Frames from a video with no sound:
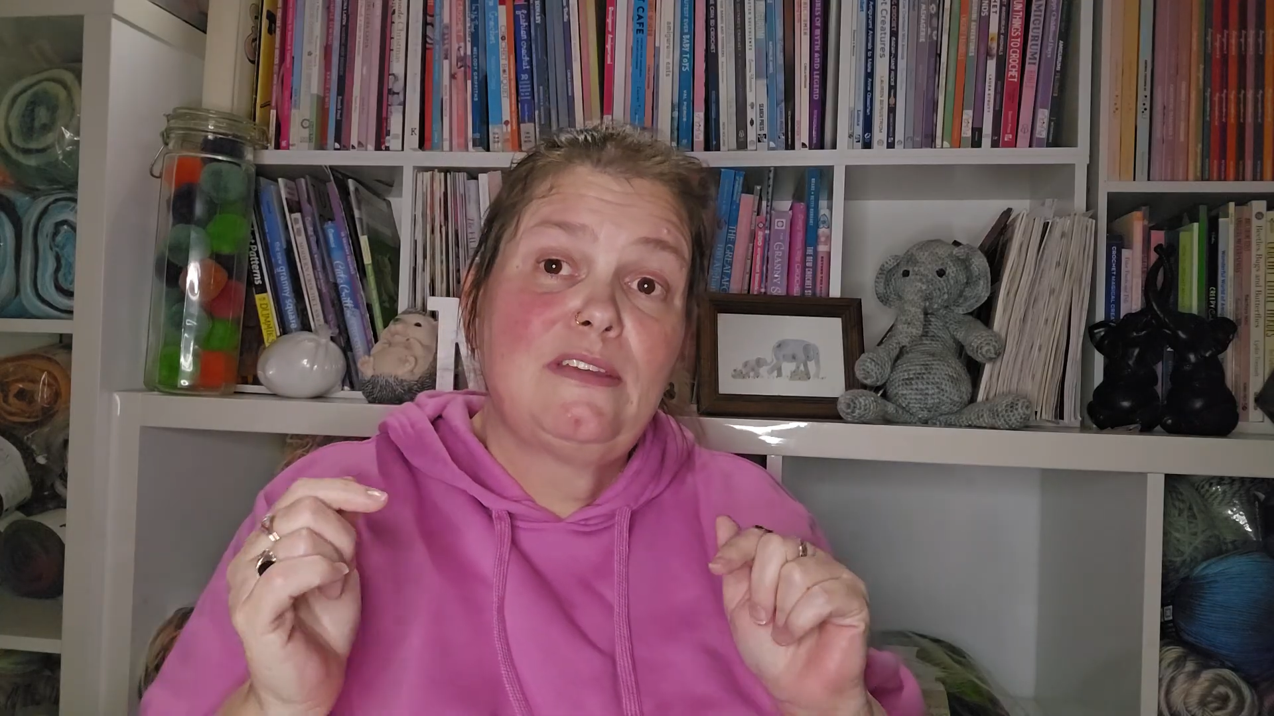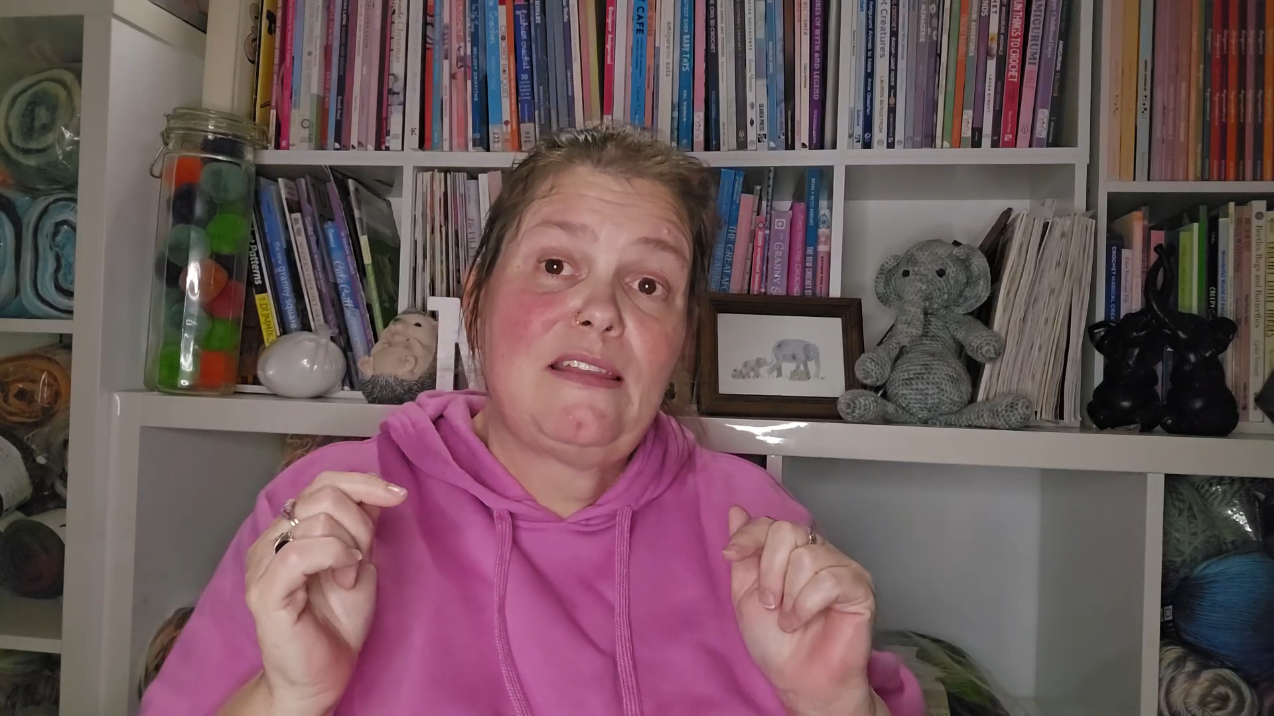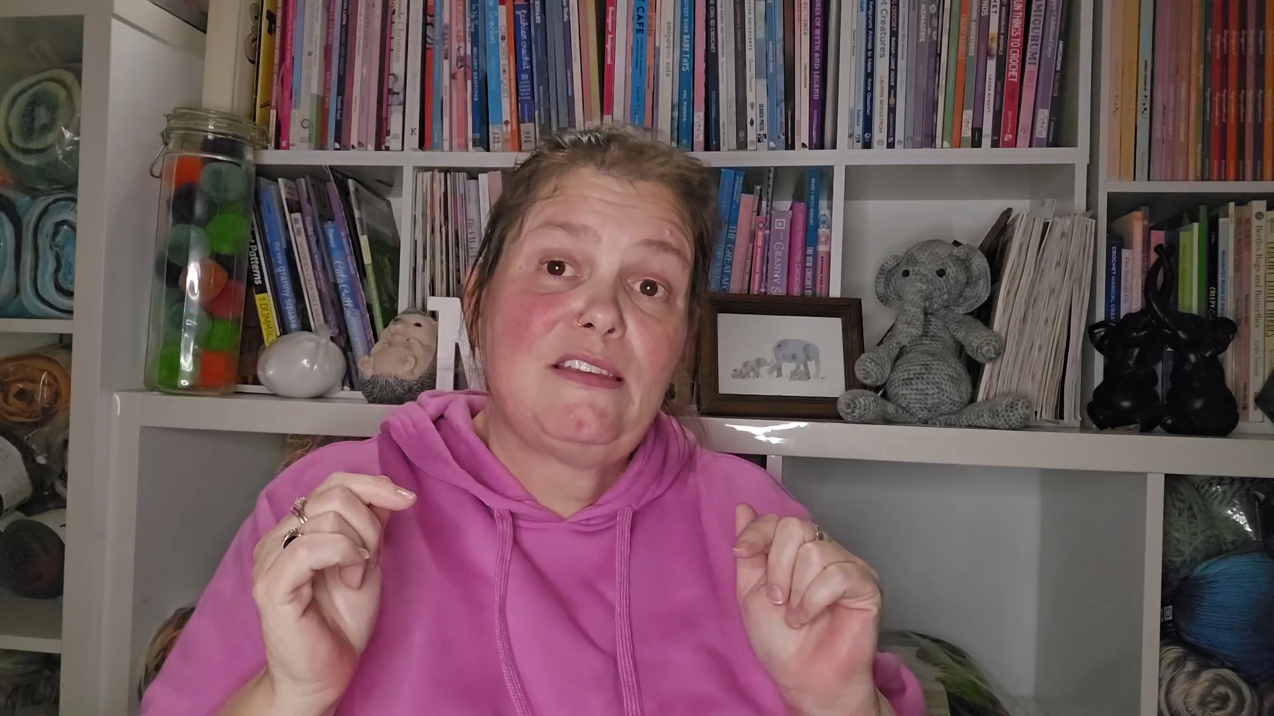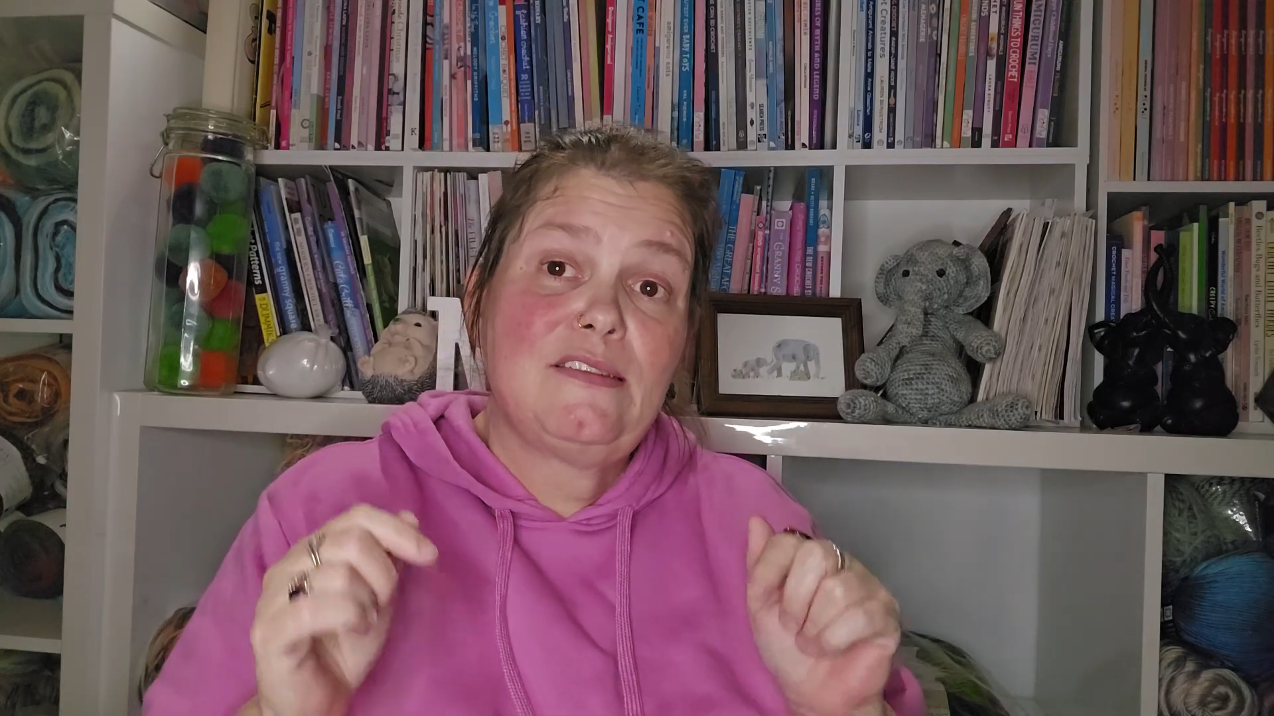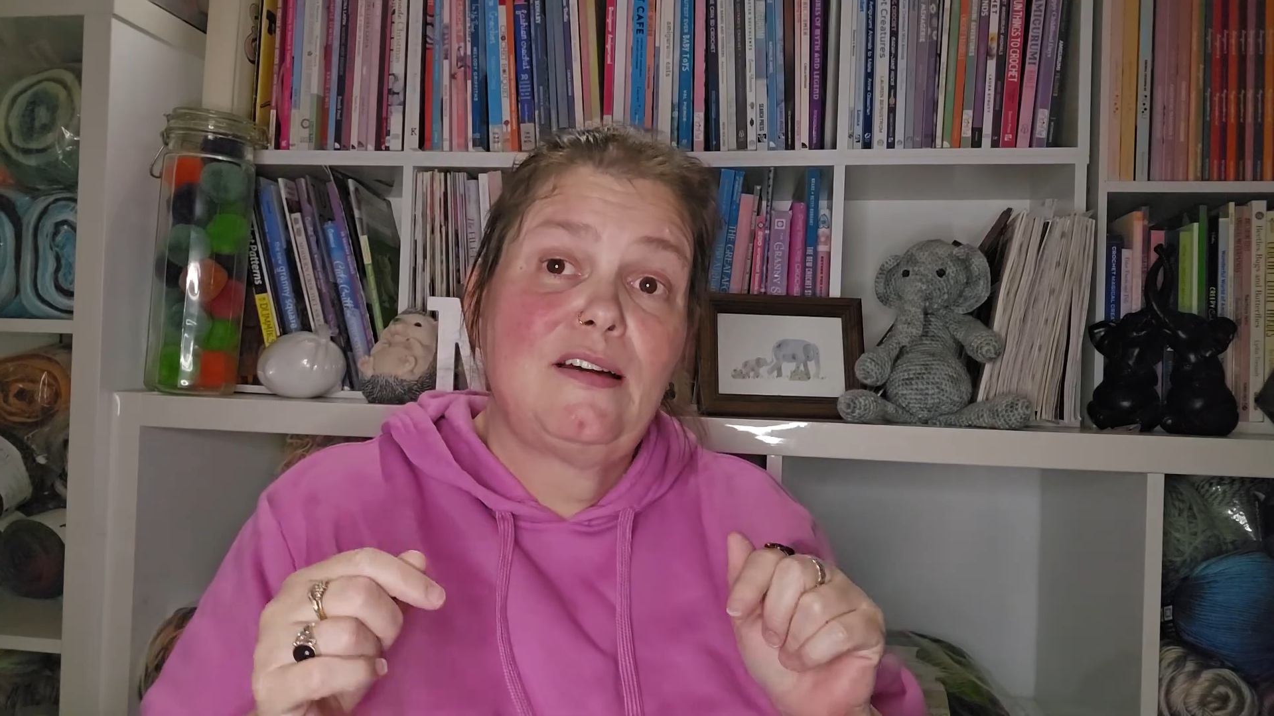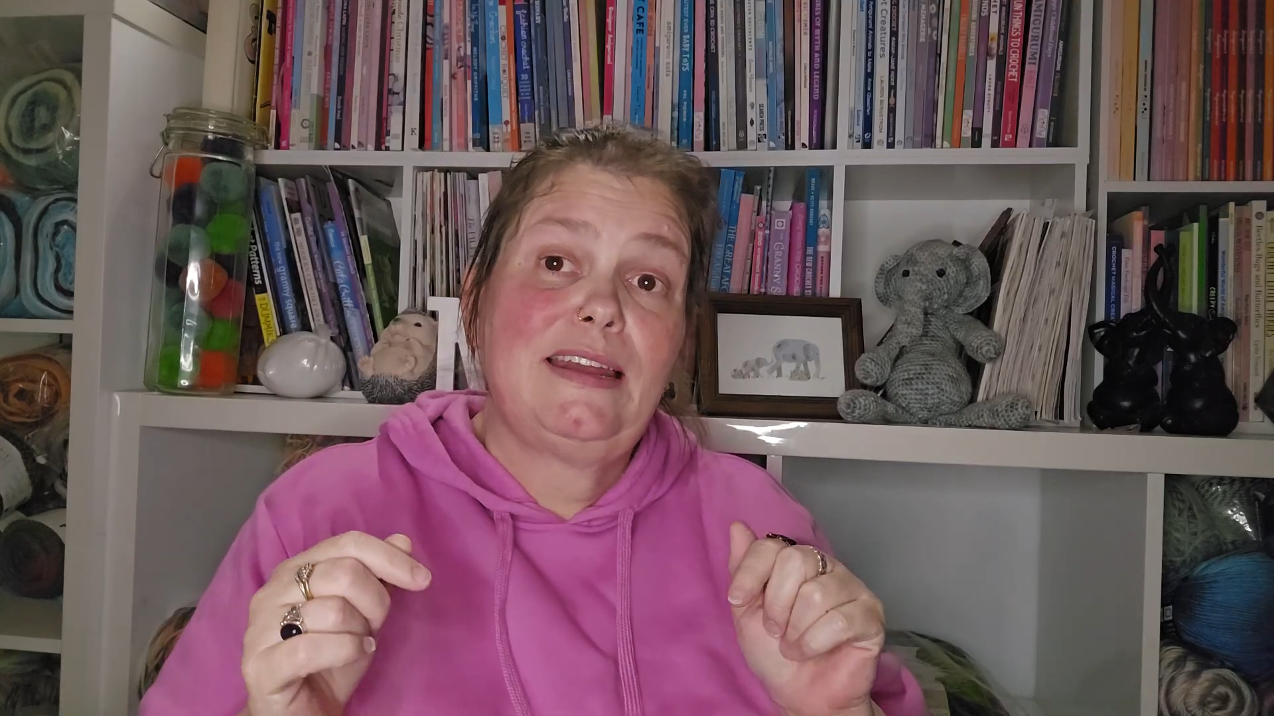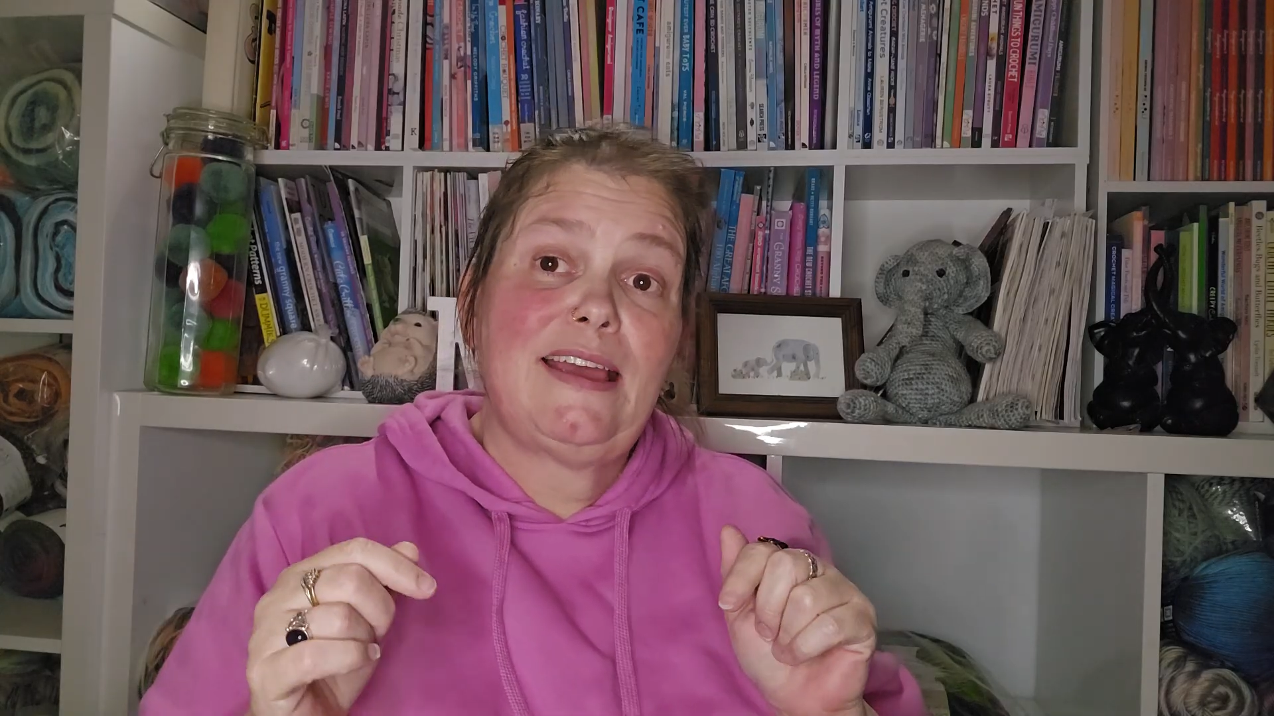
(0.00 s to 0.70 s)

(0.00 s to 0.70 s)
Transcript: that the site